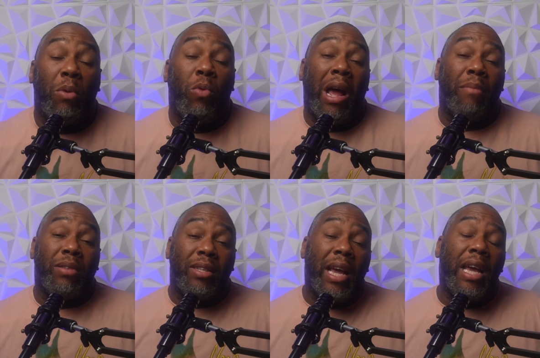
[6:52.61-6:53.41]
But what I'm
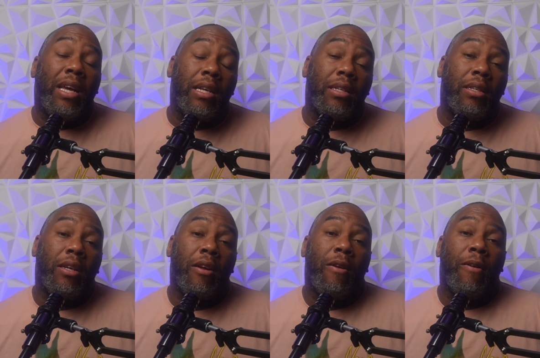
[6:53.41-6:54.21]
saying is
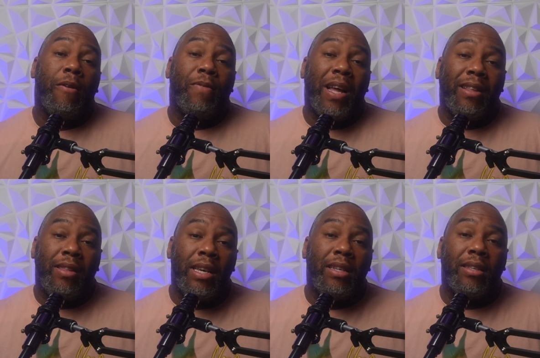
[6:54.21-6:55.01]
that
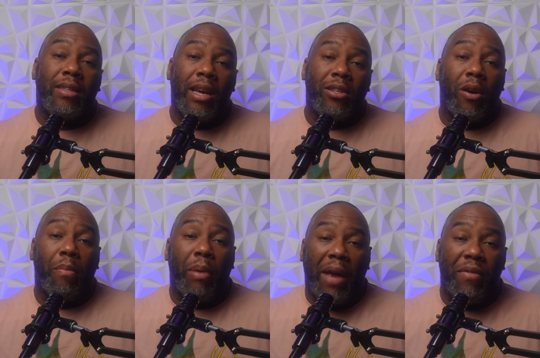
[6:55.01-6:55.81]
these things are
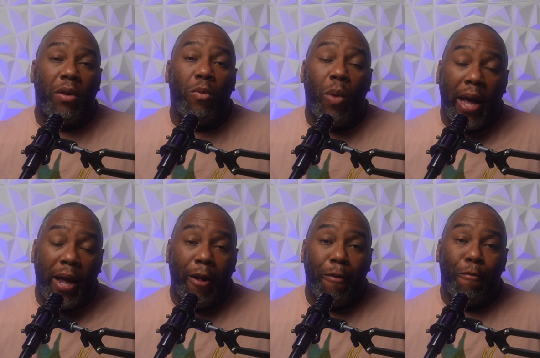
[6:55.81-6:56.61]
paving the
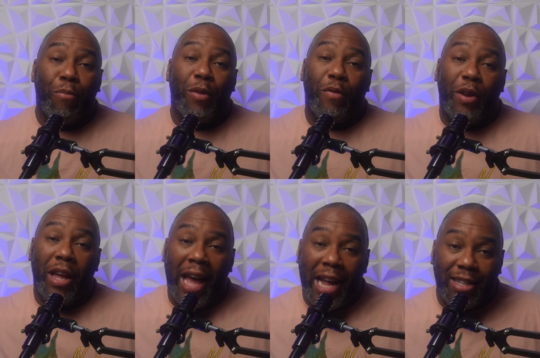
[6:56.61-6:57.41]
way for
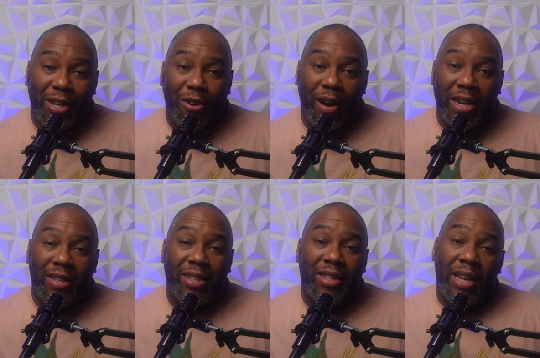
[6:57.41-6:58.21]
the
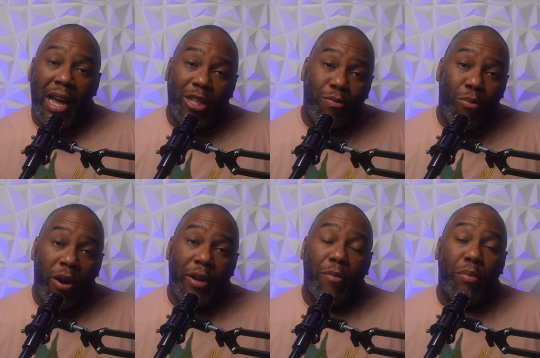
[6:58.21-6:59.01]
Antichrist /
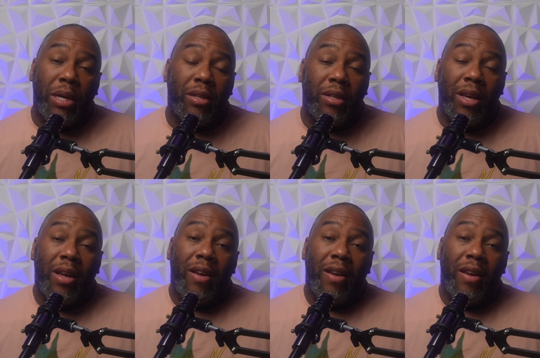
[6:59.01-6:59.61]
mark of the beast.